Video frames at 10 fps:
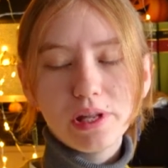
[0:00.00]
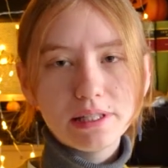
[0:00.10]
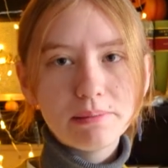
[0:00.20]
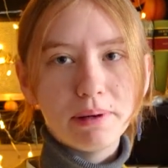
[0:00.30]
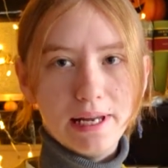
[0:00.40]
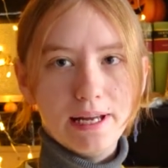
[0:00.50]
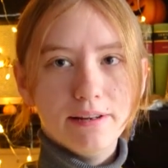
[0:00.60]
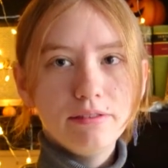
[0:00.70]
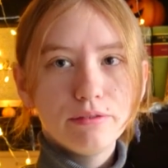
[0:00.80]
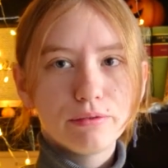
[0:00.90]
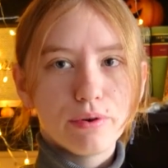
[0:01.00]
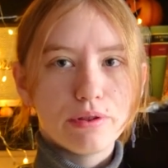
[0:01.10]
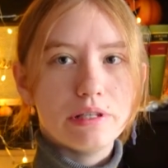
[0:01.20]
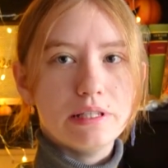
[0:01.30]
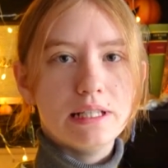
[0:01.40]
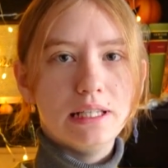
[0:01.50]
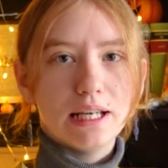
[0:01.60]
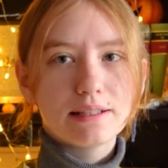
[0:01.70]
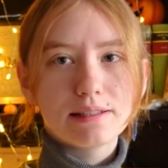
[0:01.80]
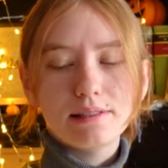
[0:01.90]
that's the plan for the
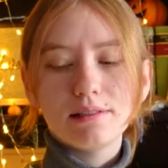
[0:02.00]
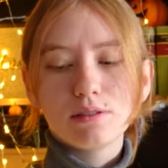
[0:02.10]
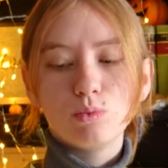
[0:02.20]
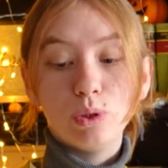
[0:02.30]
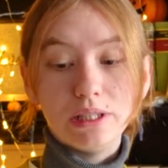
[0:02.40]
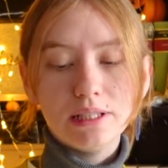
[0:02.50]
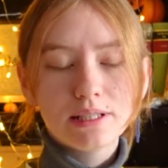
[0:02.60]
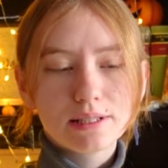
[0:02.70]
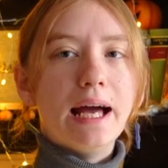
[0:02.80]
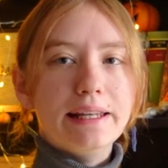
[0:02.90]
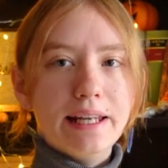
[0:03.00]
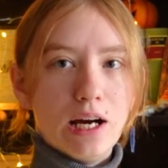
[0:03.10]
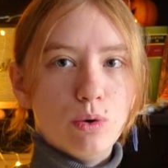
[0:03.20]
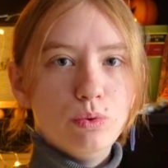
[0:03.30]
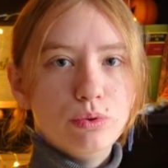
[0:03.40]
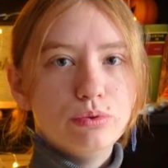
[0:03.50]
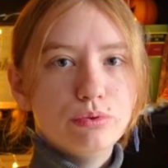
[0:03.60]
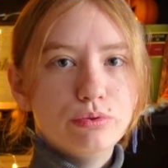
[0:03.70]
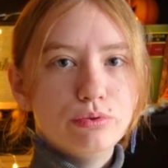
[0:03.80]
next 6 weeks. And now,